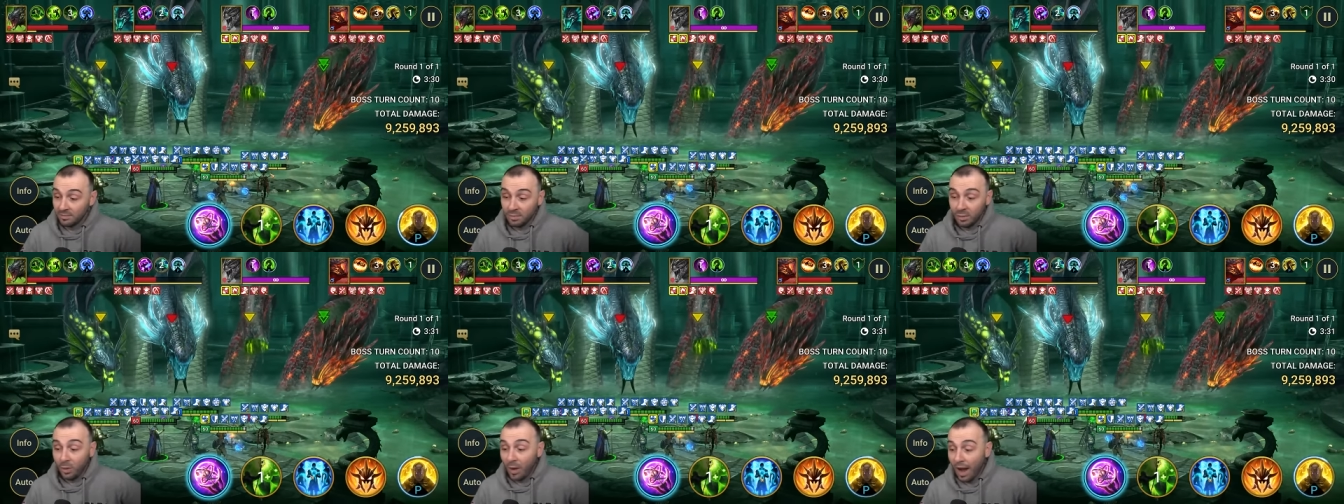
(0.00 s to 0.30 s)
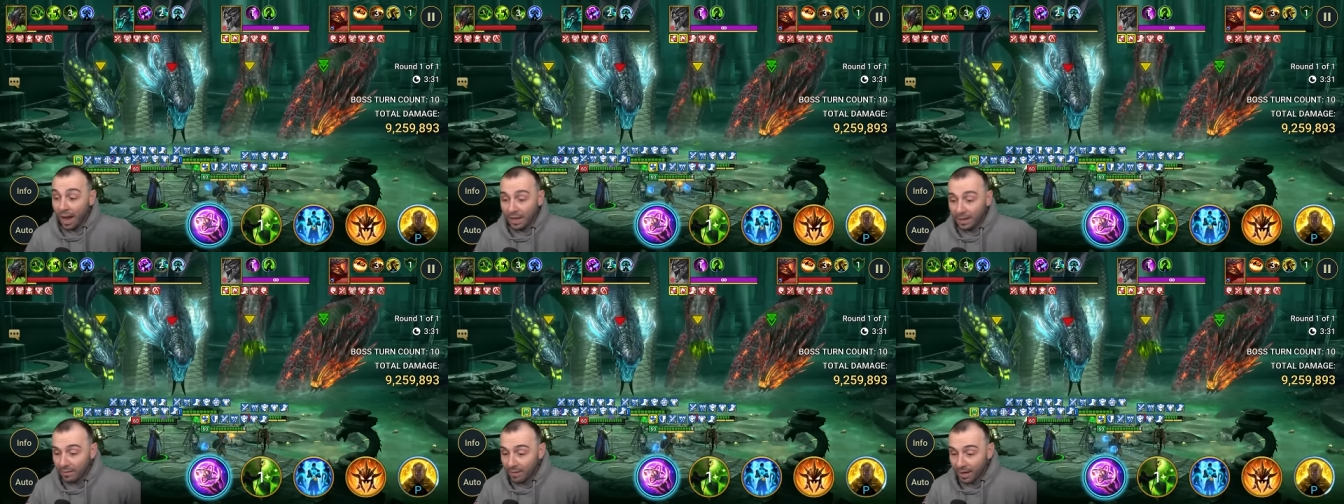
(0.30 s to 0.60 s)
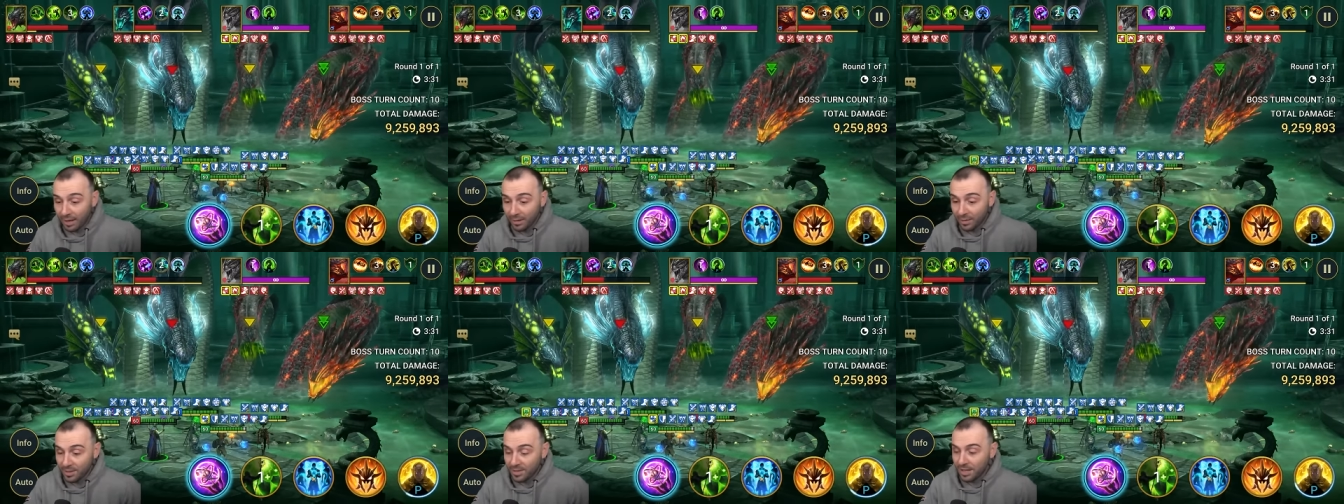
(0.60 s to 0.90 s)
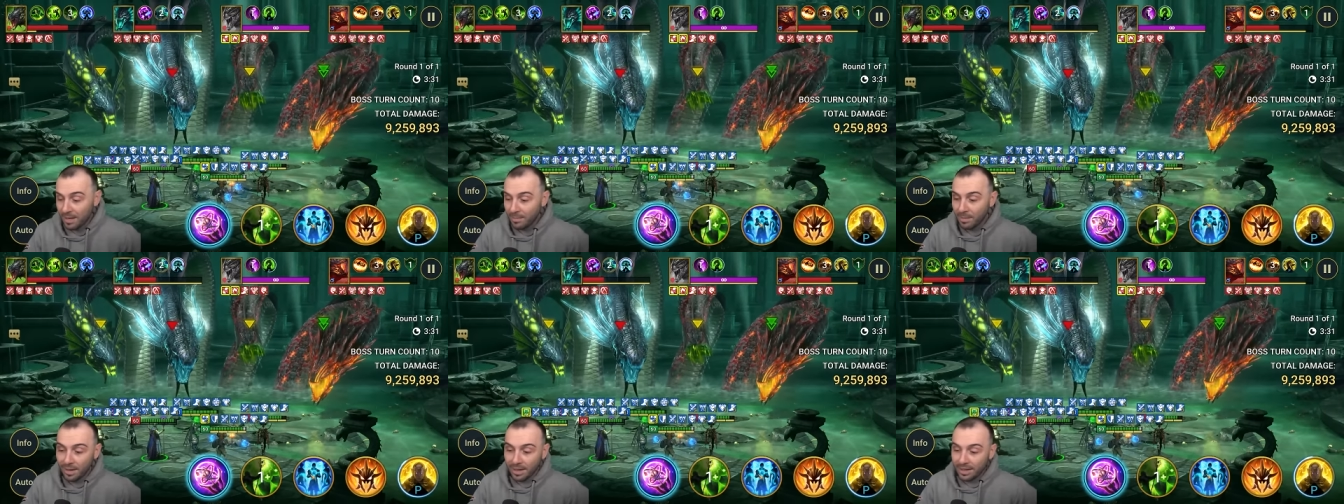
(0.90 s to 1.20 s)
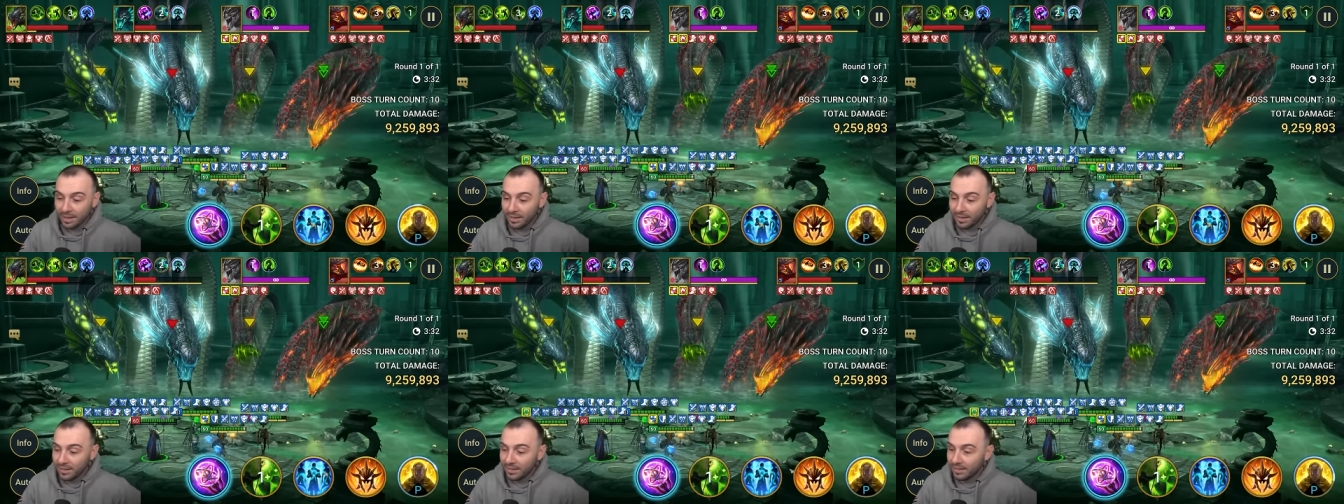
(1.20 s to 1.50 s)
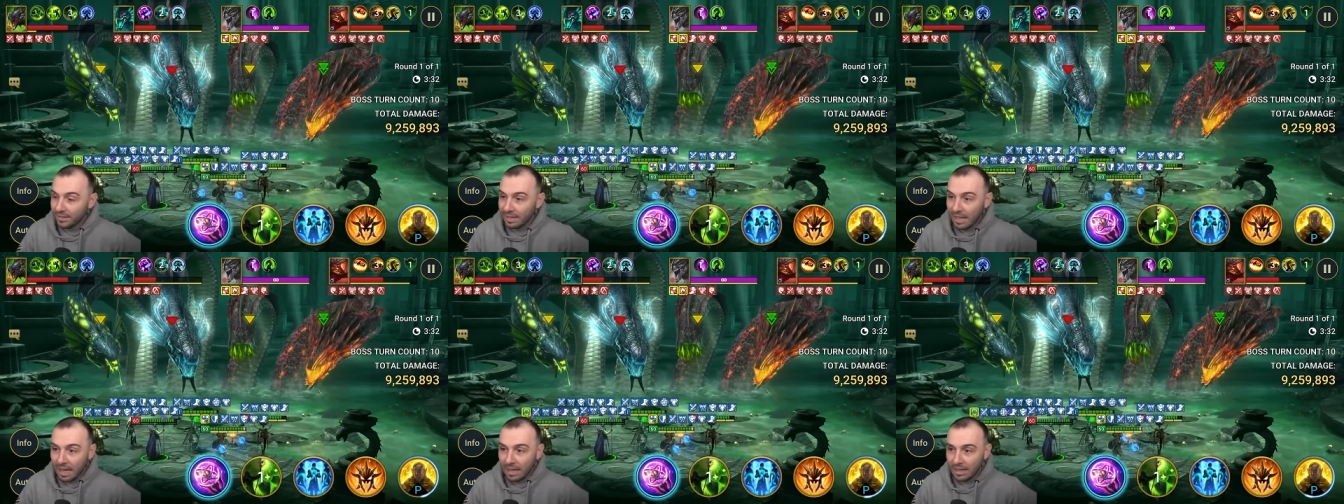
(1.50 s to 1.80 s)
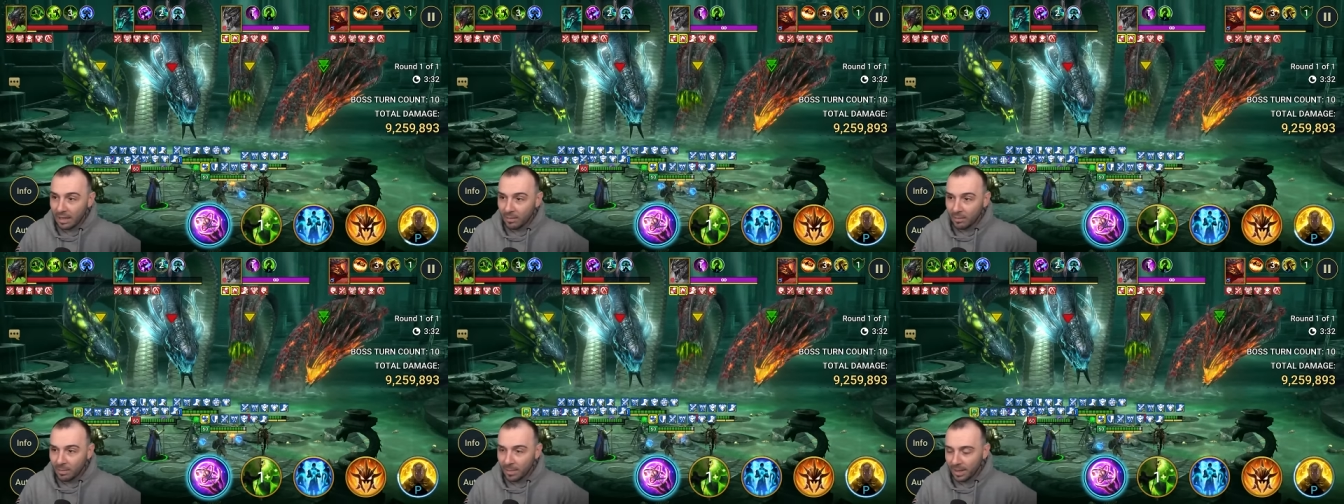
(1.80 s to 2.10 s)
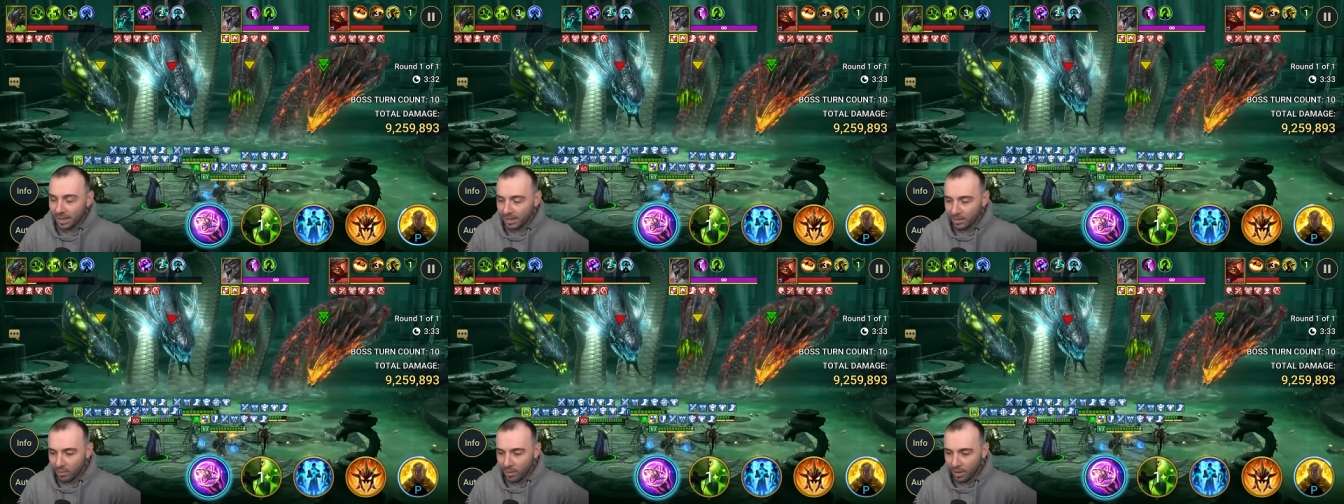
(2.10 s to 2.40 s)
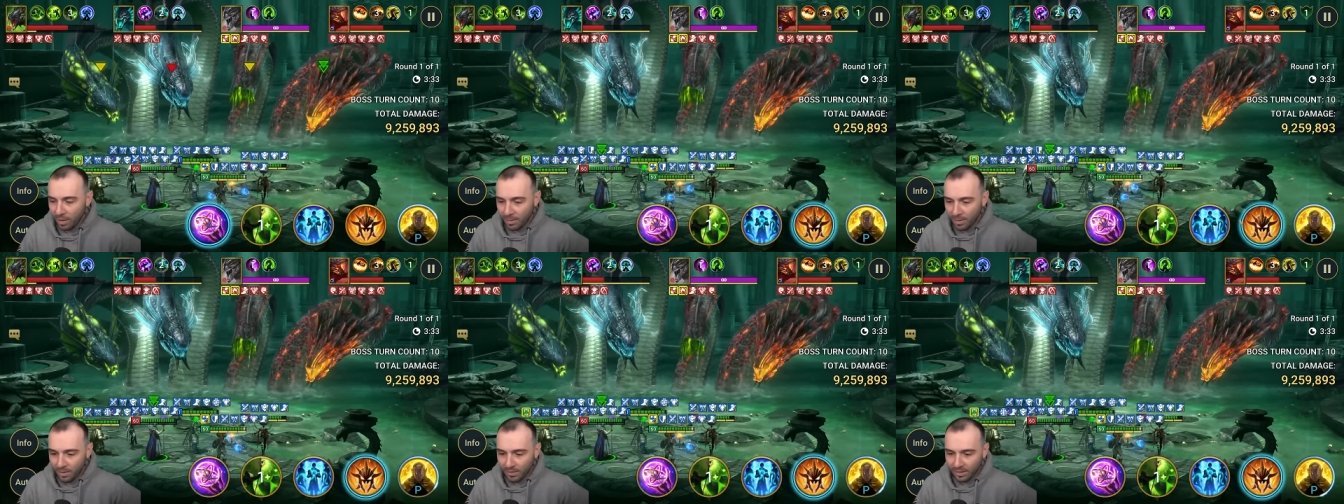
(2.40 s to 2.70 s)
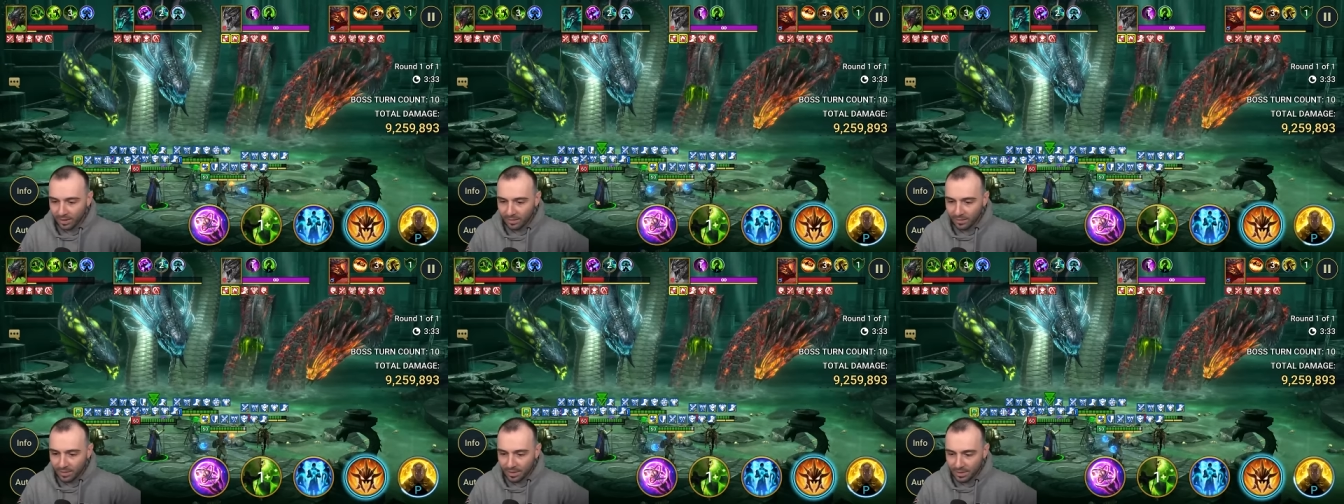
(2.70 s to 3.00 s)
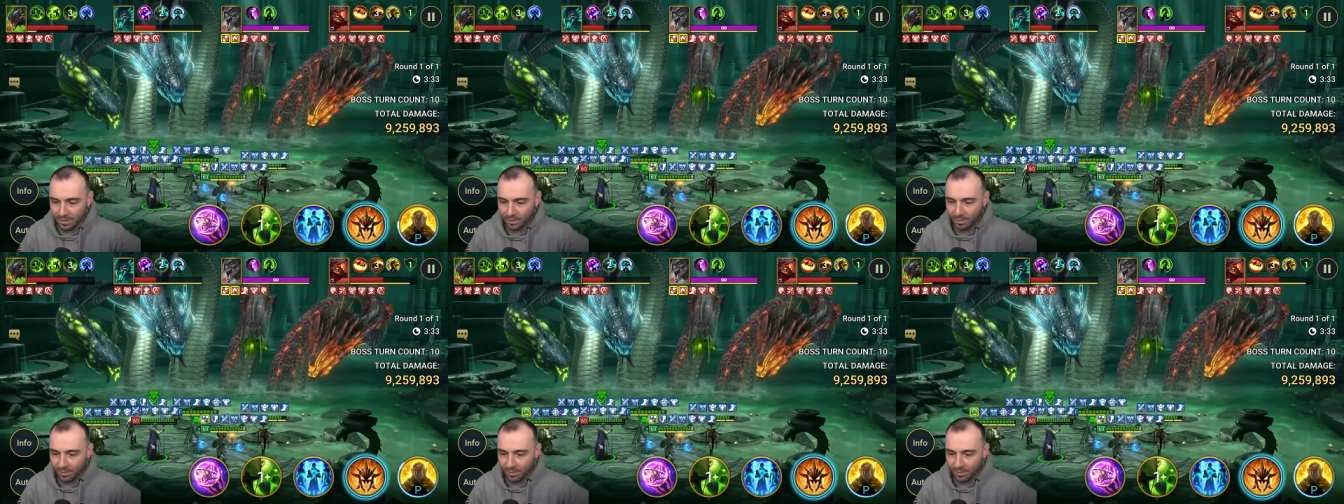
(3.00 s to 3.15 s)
Tuhanarak or somebody, you know, that, that would make quite a bit of a difference.